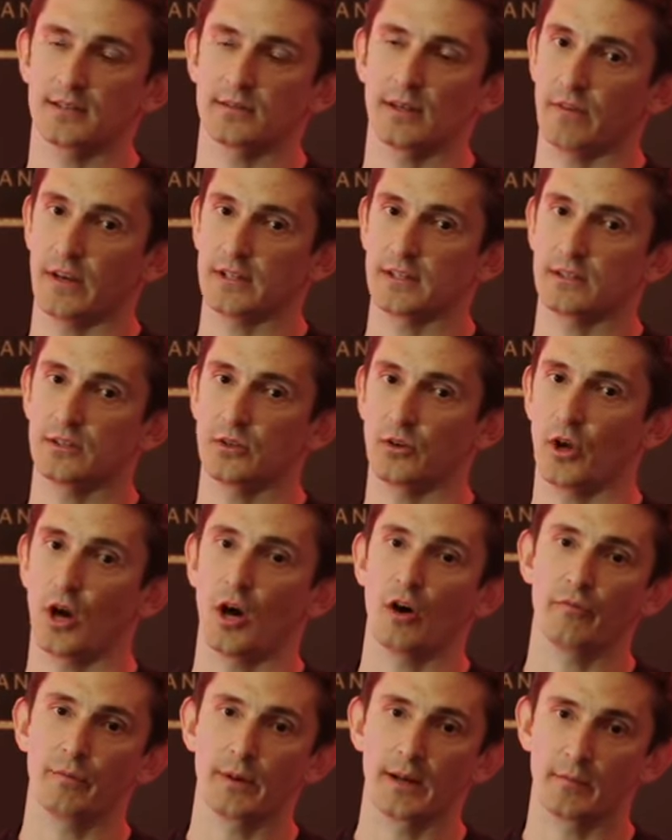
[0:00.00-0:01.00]
has invested
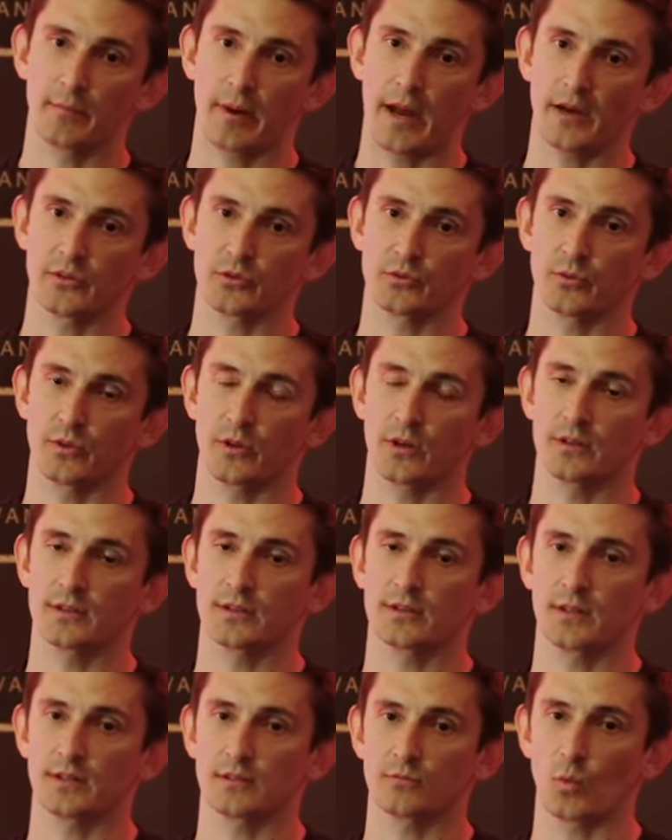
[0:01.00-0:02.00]
£1 million with
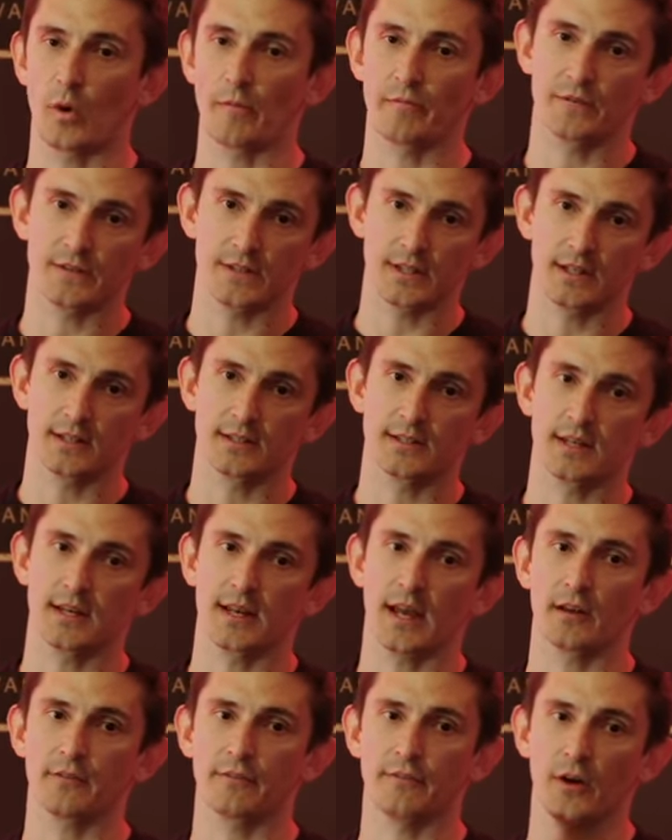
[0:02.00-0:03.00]
us as one
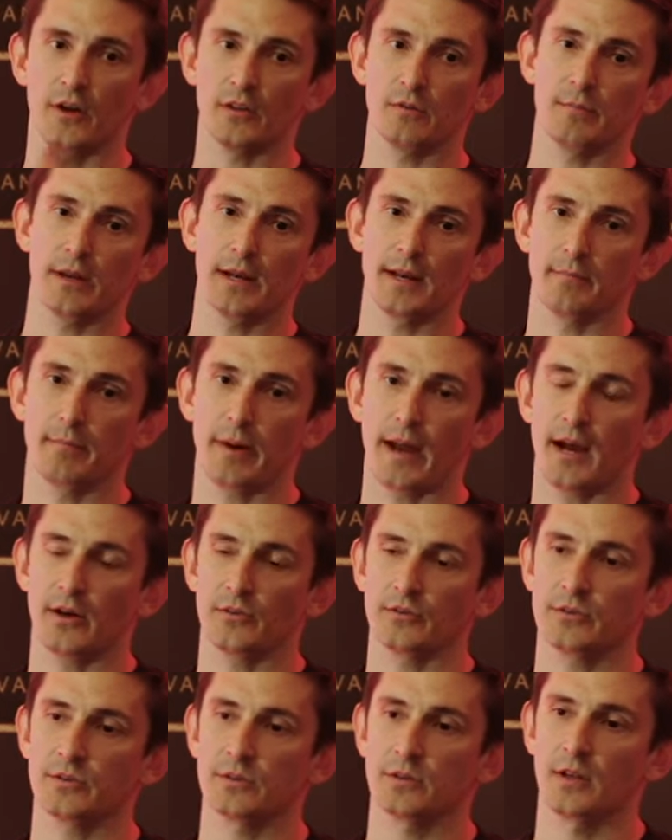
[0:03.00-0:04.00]
facility and a further £1
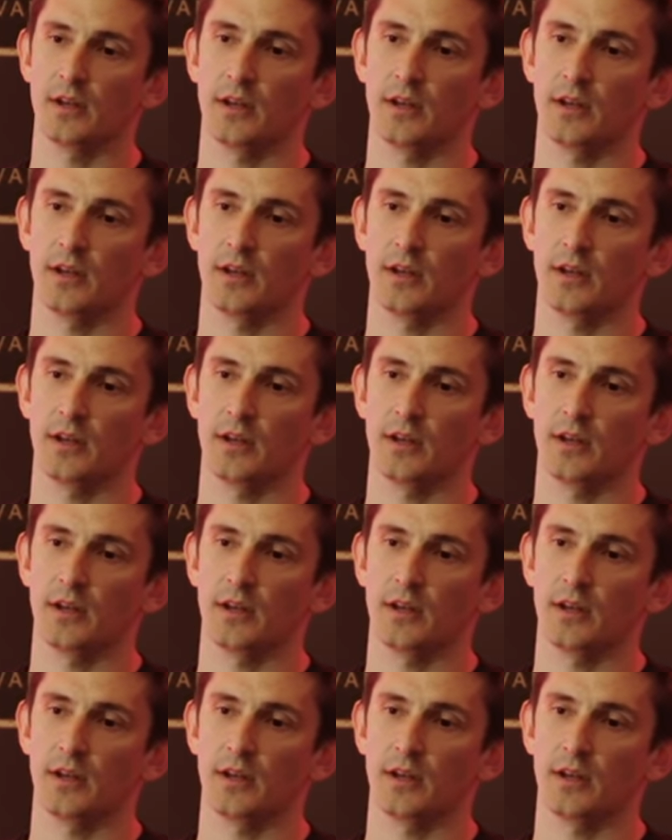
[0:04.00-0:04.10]
million.